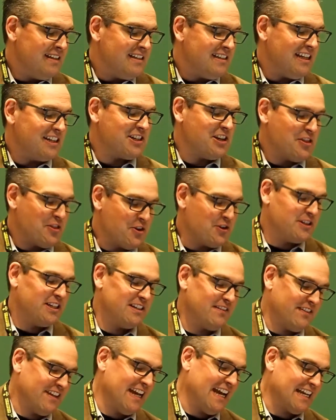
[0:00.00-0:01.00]
Section
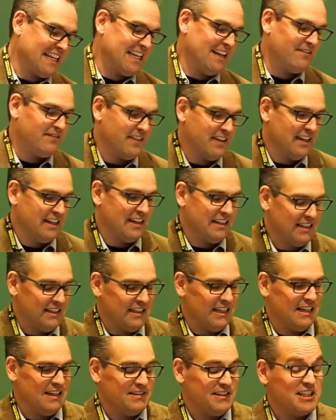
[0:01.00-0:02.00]
13 of the Act gave
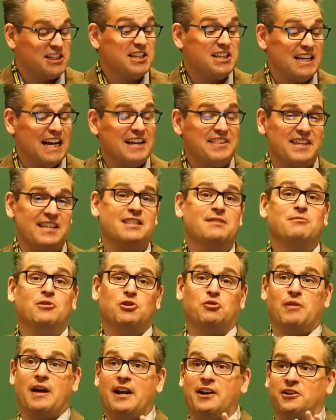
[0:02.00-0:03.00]
this is, I think, the
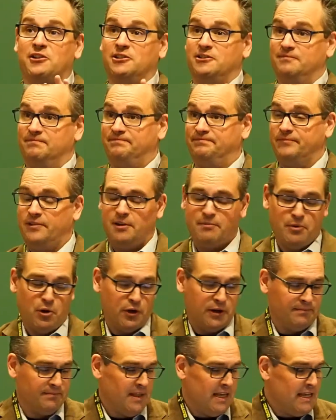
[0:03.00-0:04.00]
most radical
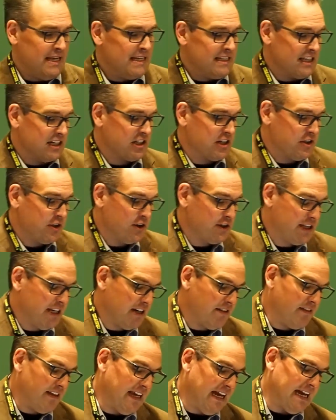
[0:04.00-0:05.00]
component. Section
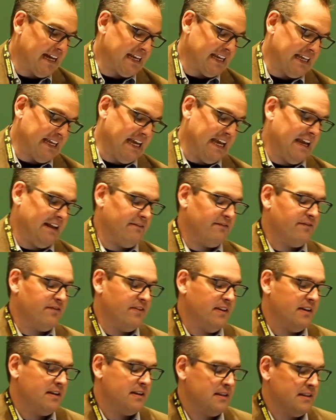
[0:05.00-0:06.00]
13 of the Act
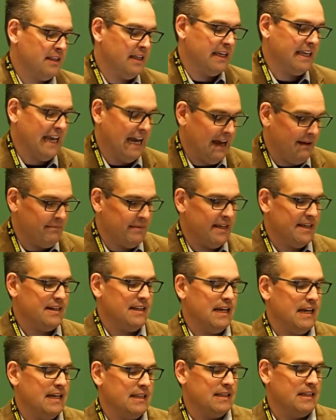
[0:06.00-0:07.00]
gave the
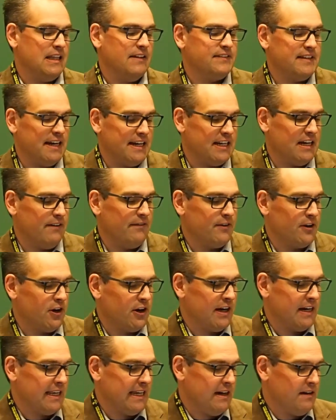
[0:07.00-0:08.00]
Cabinet and Lieutenant
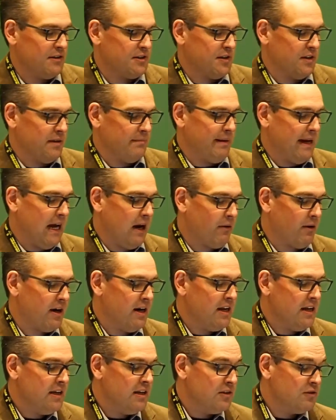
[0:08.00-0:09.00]
Governor and Council the
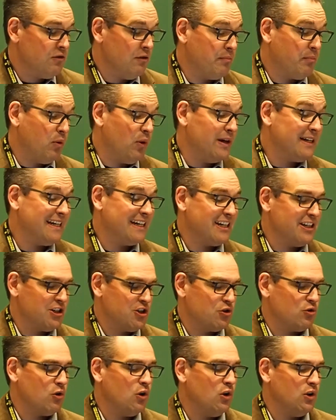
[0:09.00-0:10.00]
power to appoint a
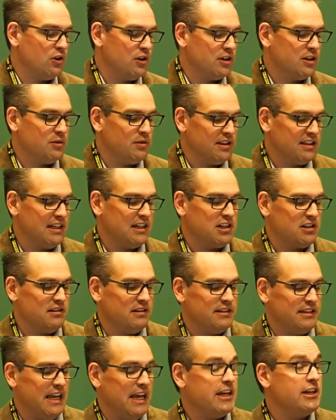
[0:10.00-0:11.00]
controller to
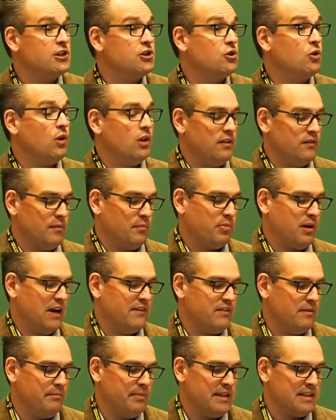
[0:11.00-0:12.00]
essentially take control of a
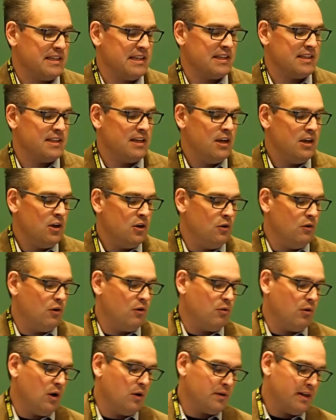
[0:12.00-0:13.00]
private business who,
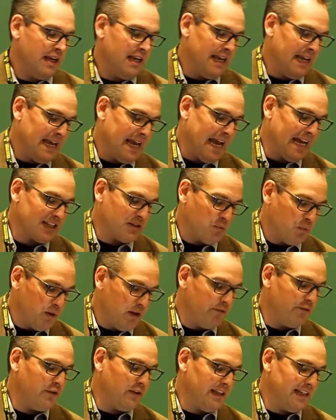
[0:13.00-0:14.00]
quote, has
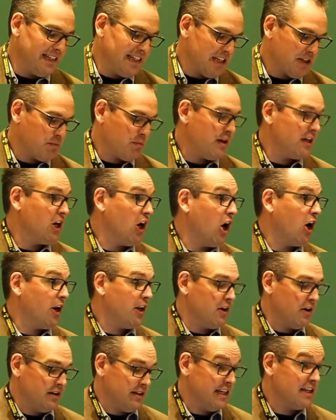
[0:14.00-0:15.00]
willfully
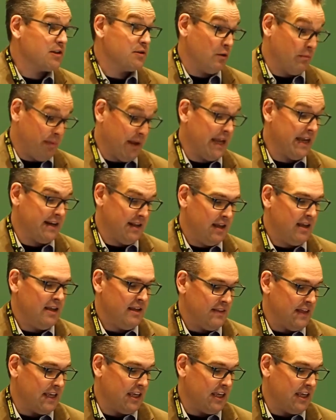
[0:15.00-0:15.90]
disregarded or disobeyed,